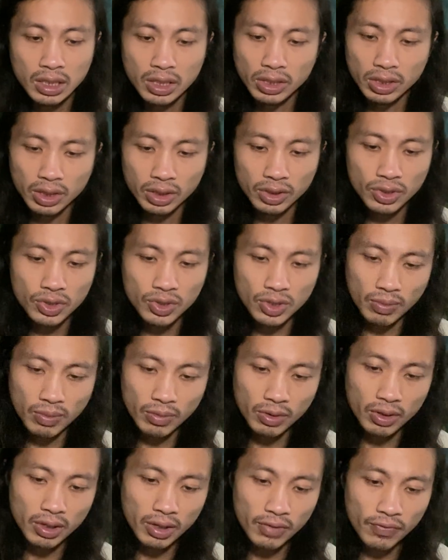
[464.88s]
you, some
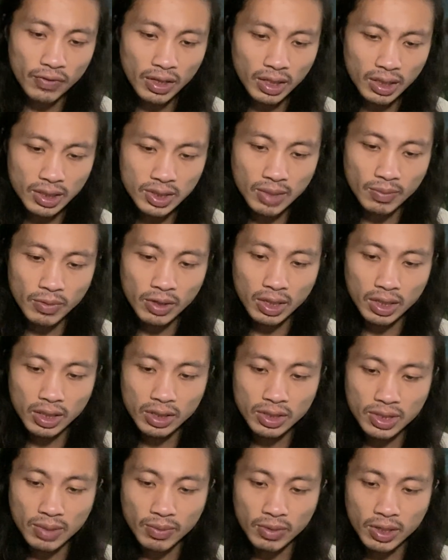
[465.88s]
I feel like some of you,
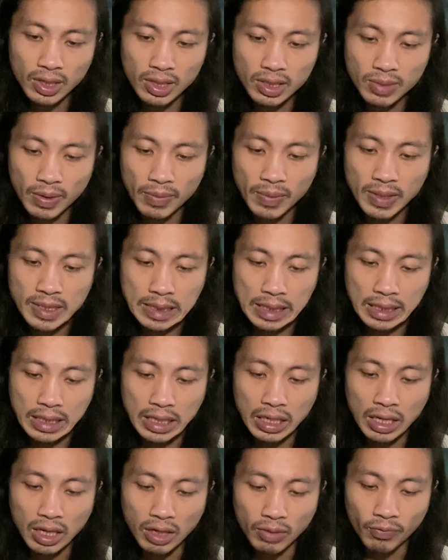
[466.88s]
some of you guys might be seeking
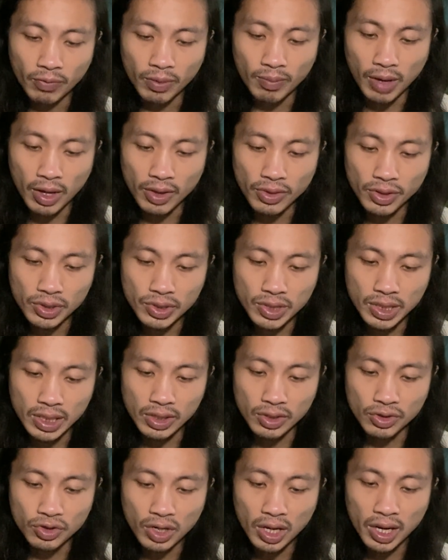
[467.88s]
help from others
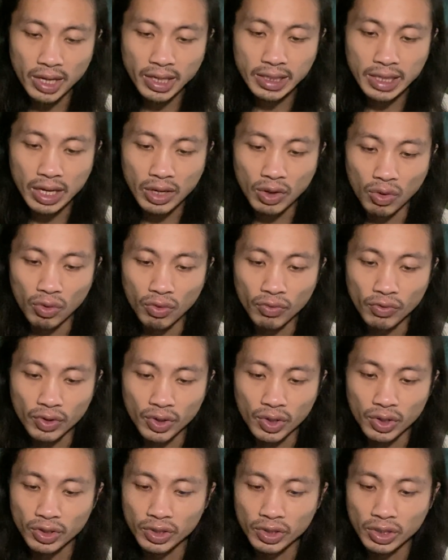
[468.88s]
here, trying to get
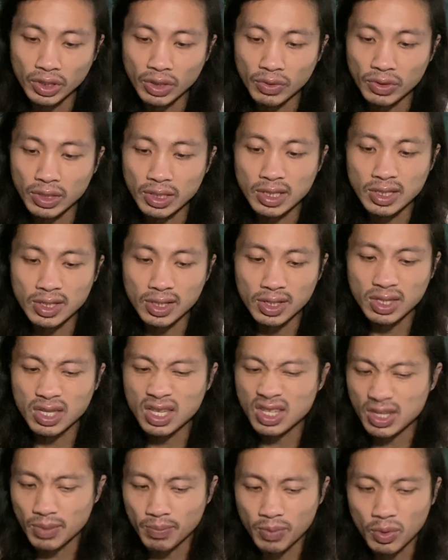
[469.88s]
over, you know, the dis
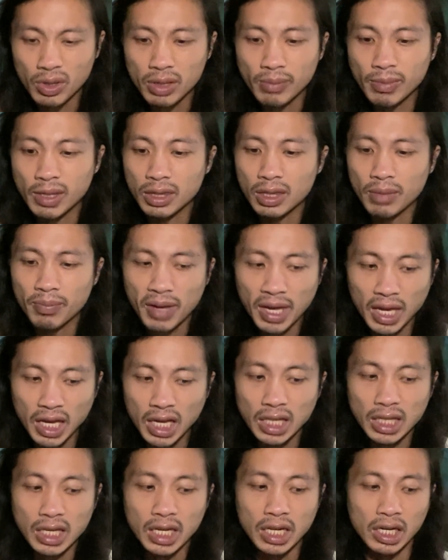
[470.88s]
disappointment, the
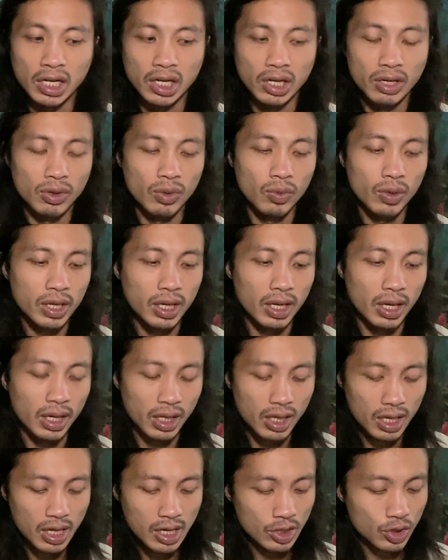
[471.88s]
pain here,
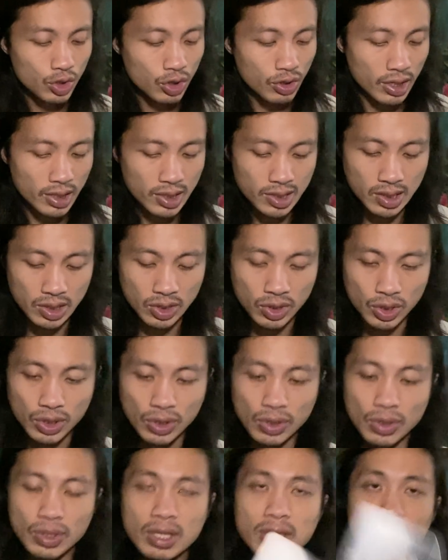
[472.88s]
okay? Trust
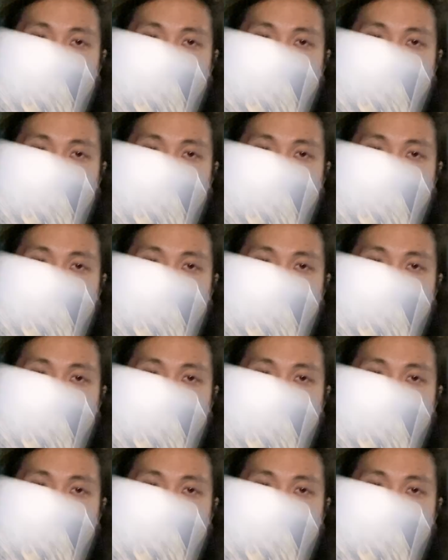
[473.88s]
issues and